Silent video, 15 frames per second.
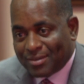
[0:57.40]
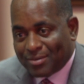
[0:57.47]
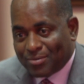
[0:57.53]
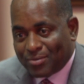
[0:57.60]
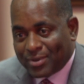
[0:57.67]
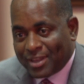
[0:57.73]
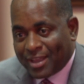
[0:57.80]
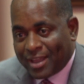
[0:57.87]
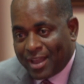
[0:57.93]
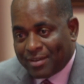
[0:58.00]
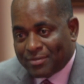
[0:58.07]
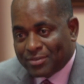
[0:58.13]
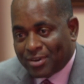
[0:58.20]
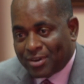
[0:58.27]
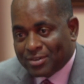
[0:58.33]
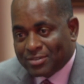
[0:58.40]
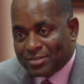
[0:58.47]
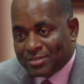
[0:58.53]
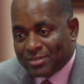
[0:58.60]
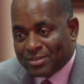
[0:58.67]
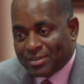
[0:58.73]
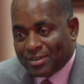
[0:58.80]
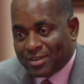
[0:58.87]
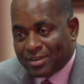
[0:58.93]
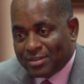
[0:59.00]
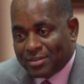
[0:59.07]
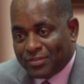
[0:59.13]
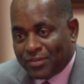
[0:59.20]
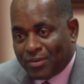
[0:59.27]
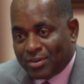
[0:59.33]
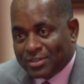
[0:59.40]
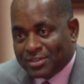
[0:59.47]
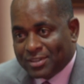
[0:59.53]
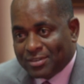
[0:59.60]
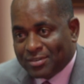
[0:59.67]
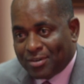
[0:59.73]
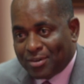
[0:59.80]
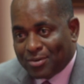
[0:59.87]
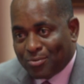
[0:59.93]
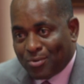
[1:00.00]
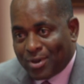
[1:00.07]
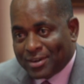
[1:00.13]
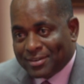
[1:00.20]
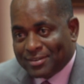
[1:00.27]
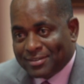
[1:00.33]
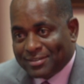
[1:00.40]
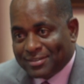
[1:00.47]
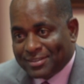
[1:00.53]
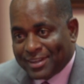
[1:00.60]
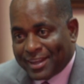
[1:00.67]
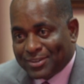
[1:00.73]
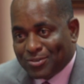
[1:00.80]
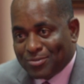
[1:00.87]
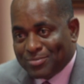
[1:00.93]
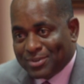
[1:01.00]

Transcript: we have not defaulted on one debt